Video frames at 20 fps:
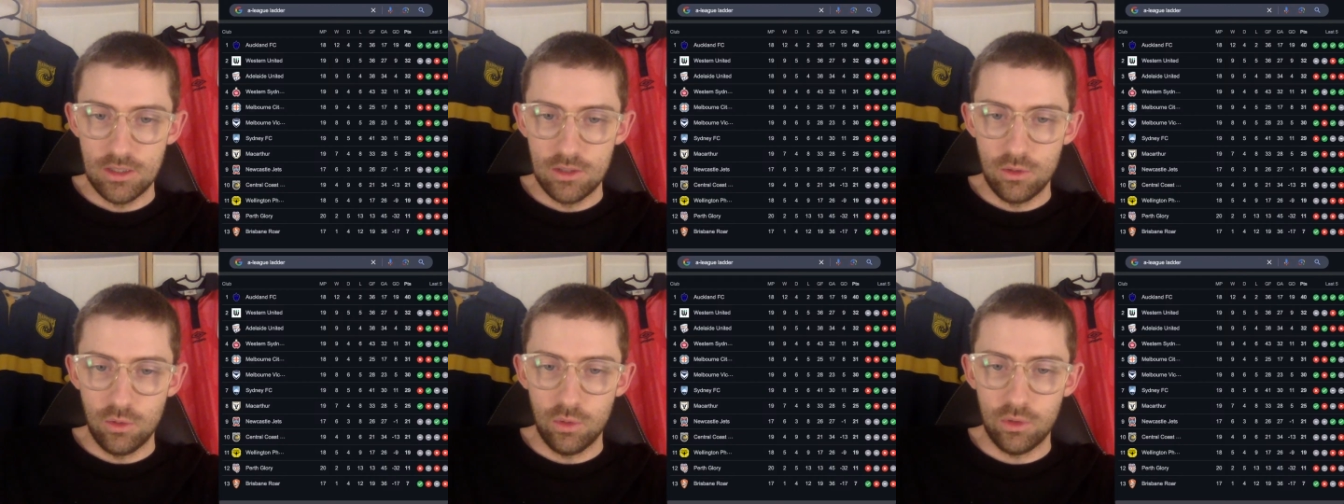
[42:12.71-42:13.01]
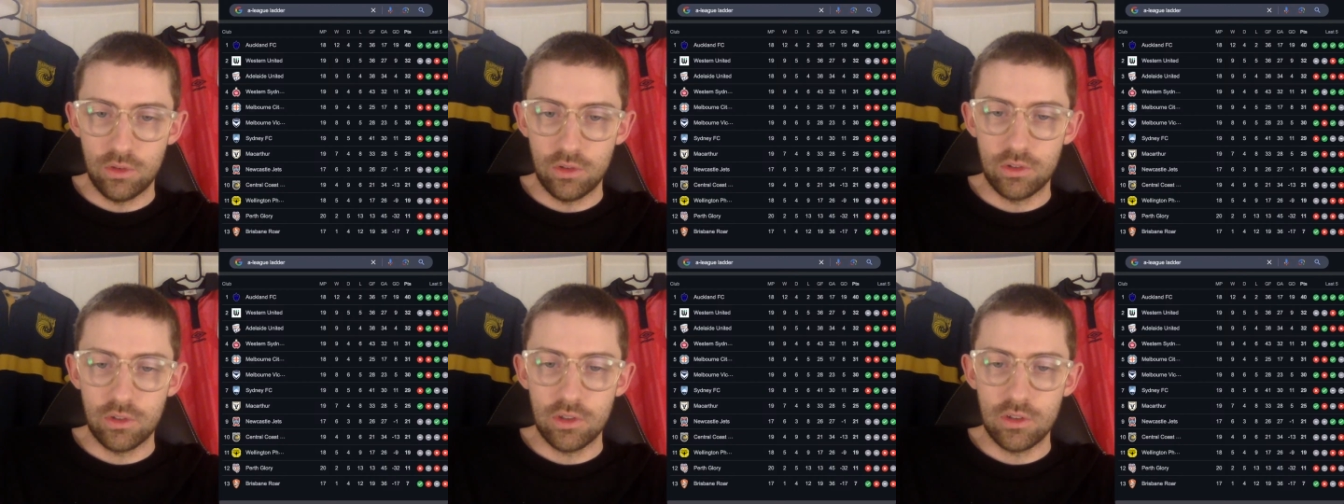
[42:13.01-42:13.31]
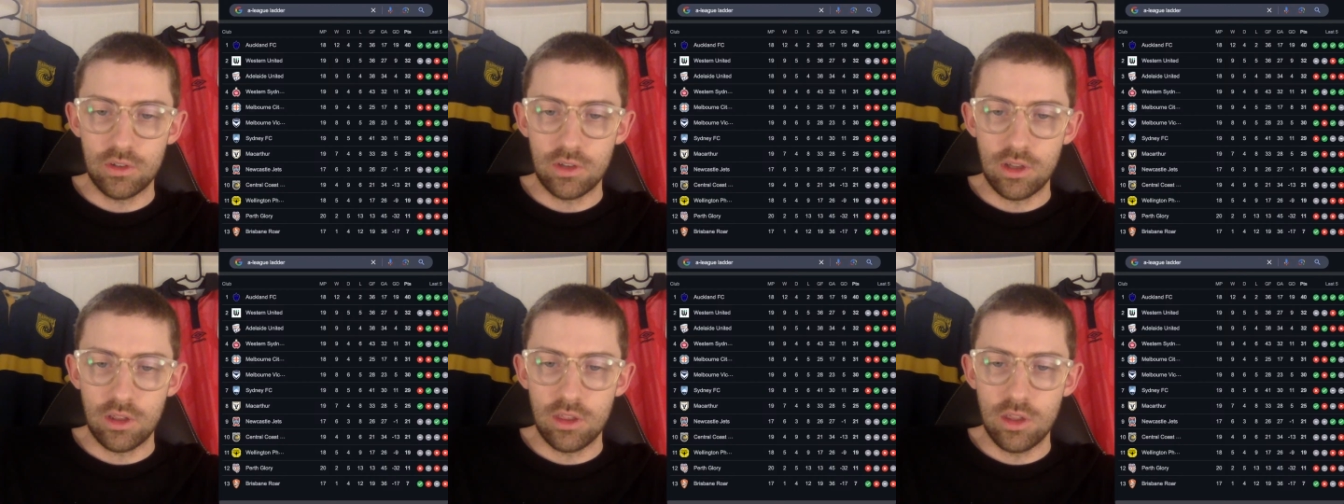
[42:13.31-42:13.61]
Also says,
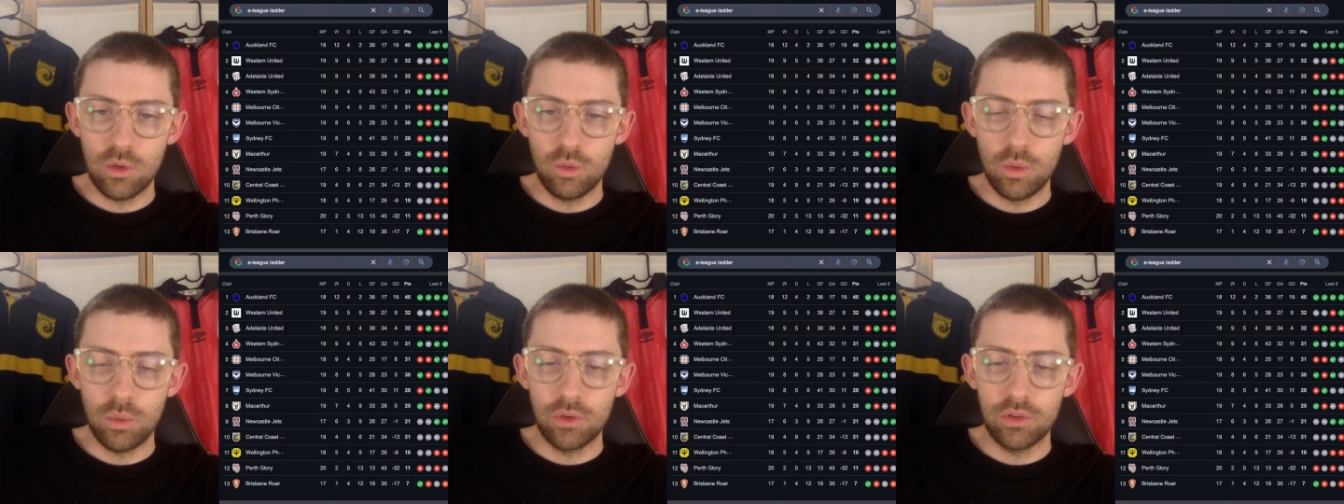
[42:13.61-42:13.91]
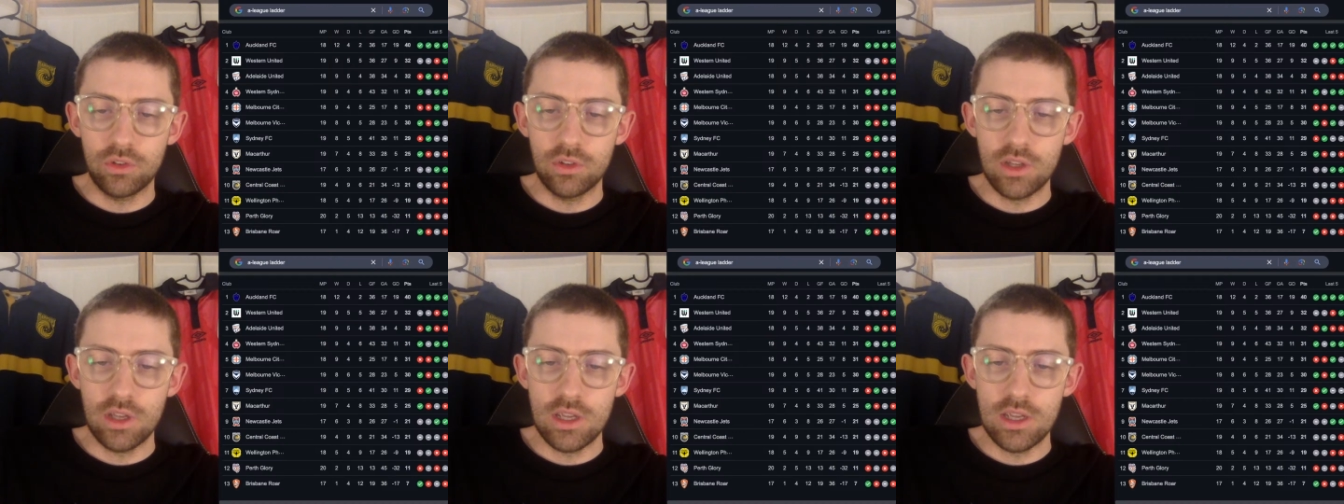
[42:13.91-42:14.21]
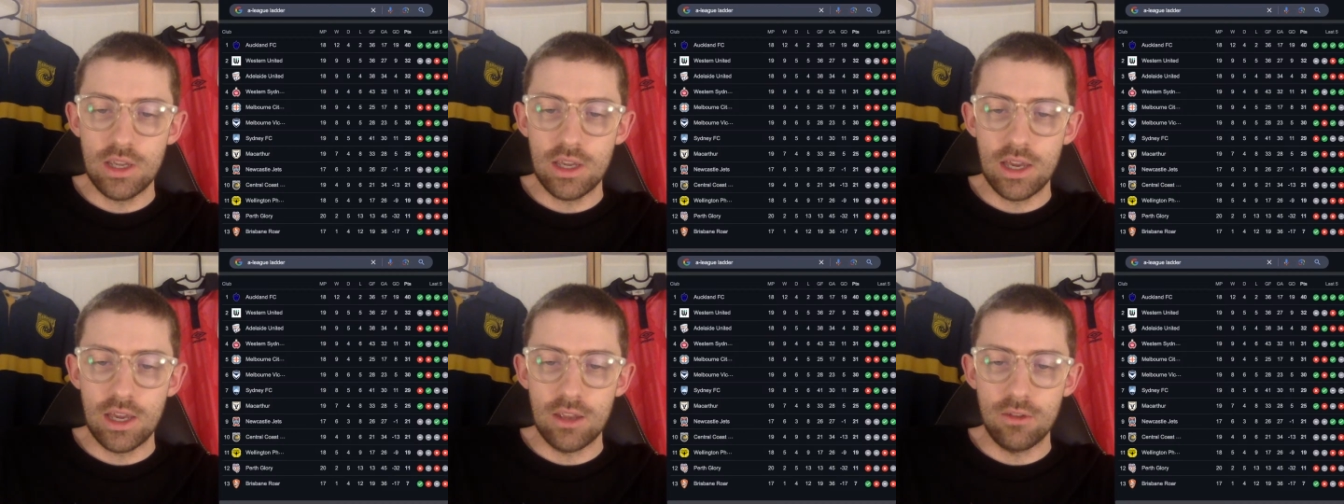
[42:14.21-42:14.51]
I think we will
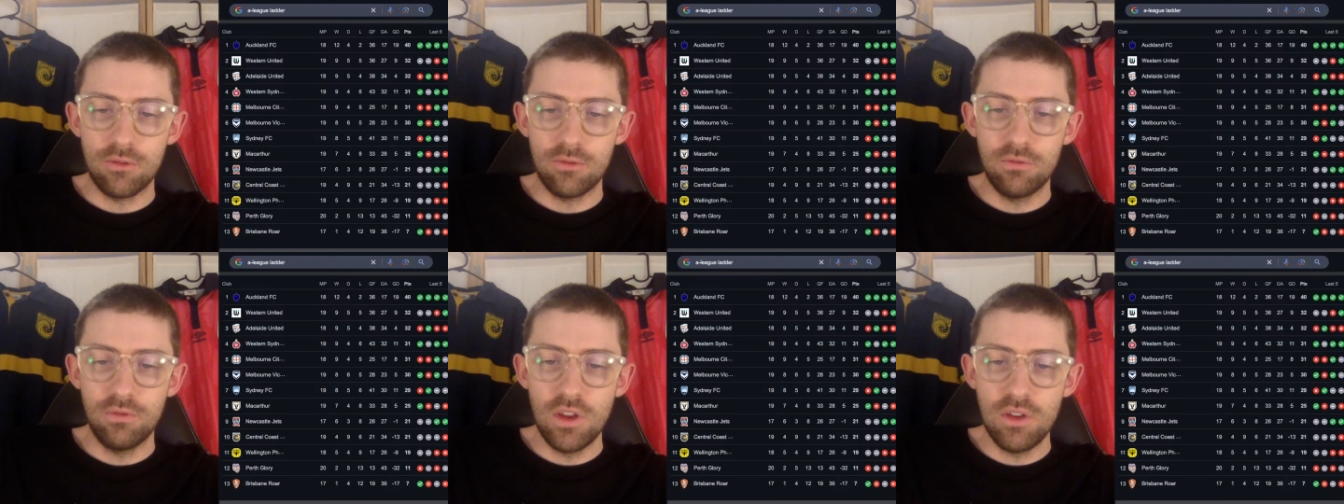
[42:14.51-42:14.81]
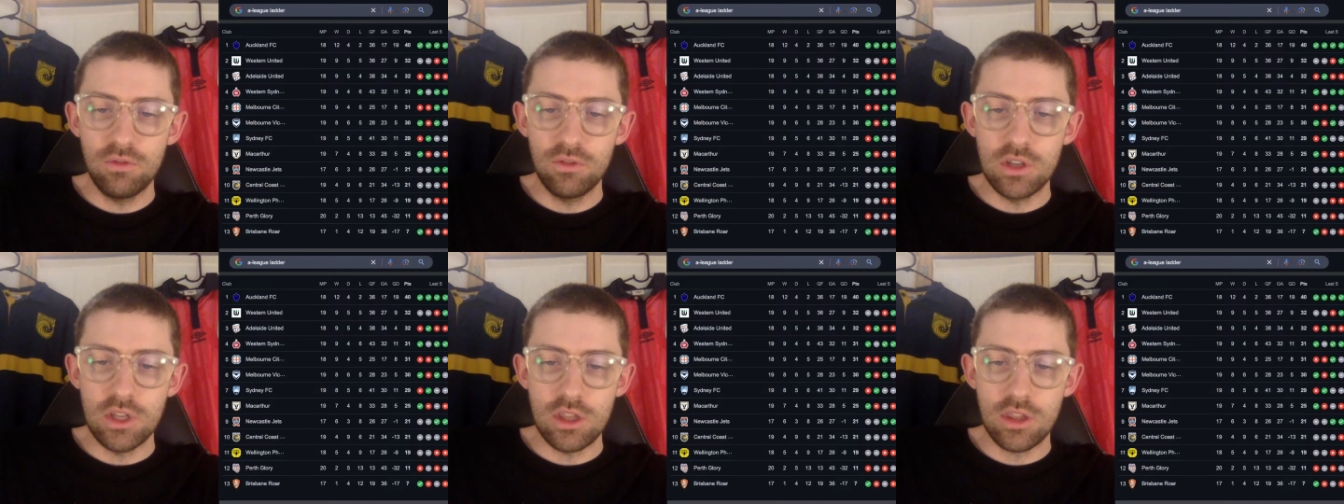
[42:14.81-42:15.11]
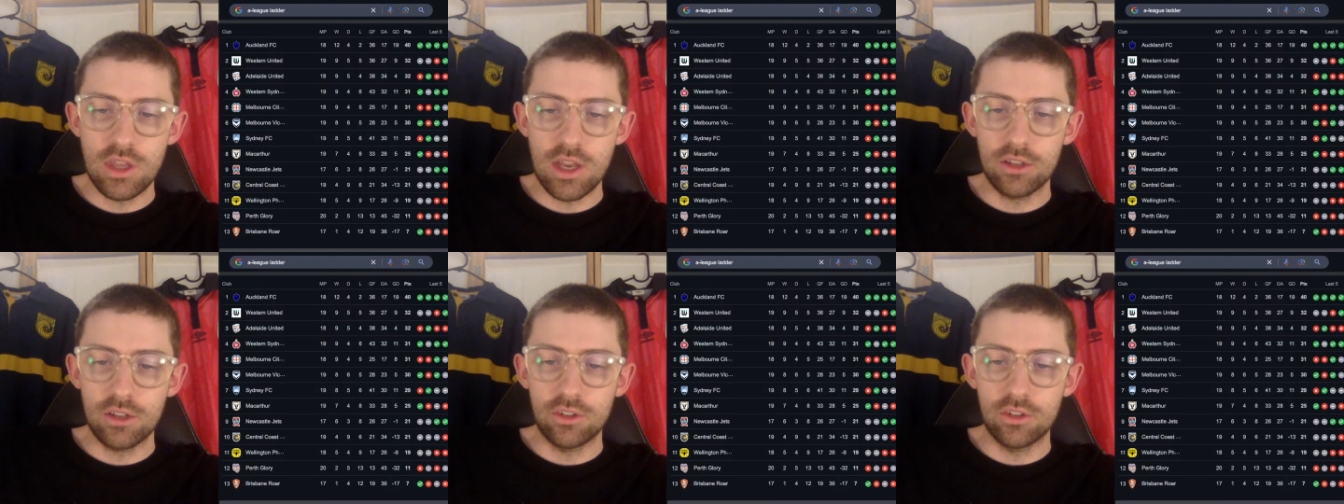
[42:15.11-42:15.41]
see a
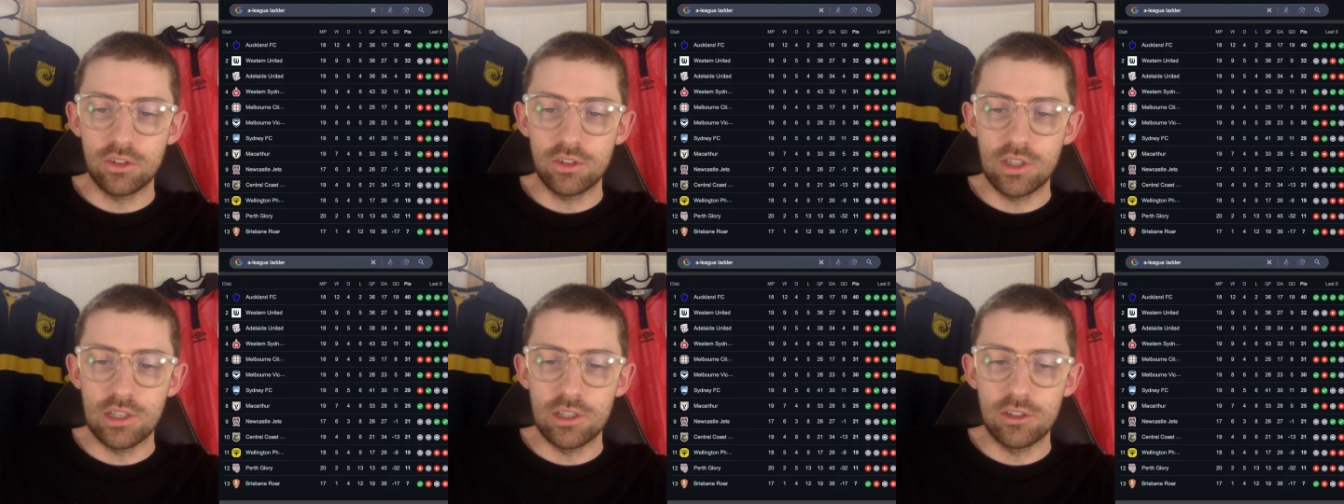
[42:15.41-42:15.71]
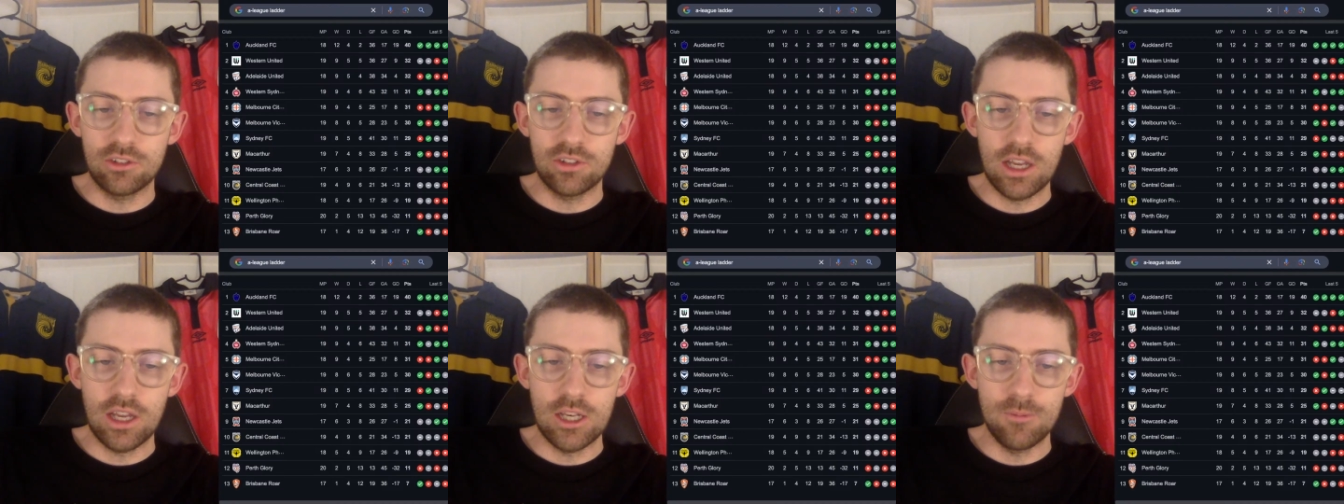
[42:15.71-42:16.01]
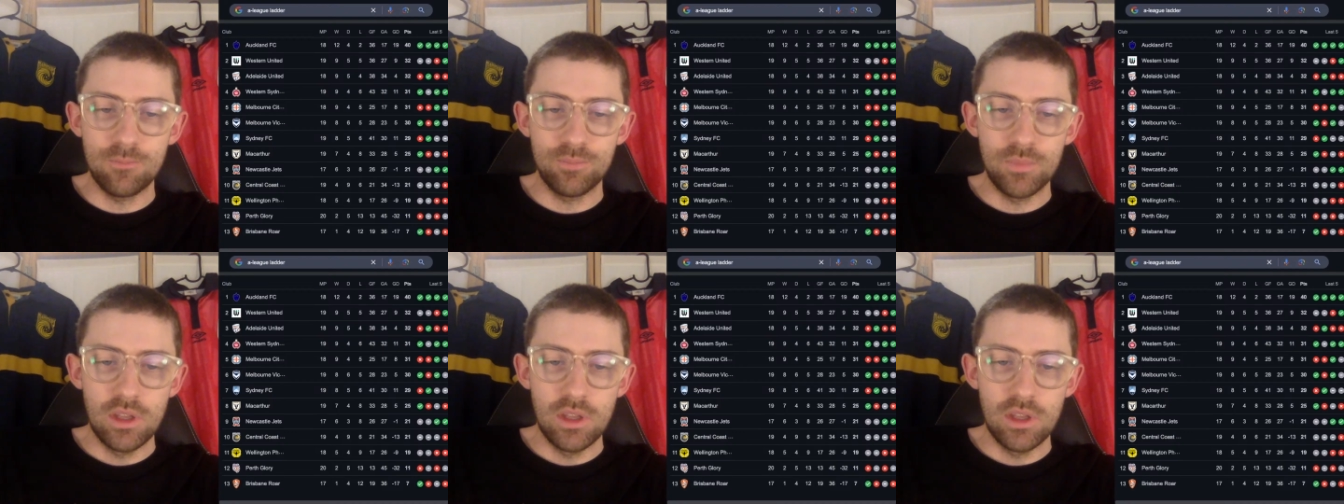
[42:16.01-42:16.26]
50,000-seater stadium